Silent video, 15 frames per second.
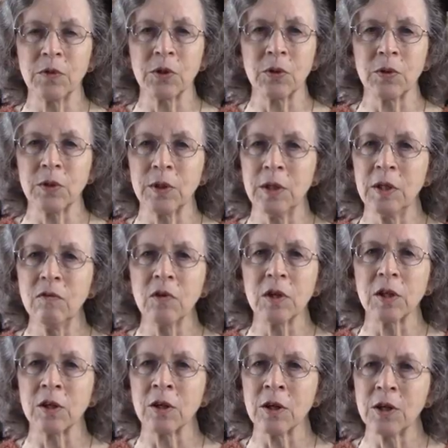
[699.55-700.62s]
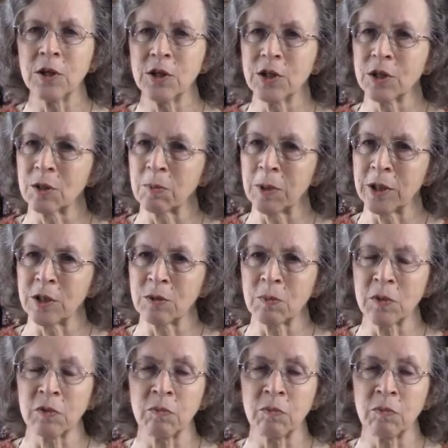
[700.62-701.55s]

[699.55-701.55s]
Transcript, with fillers: so that even a large displacement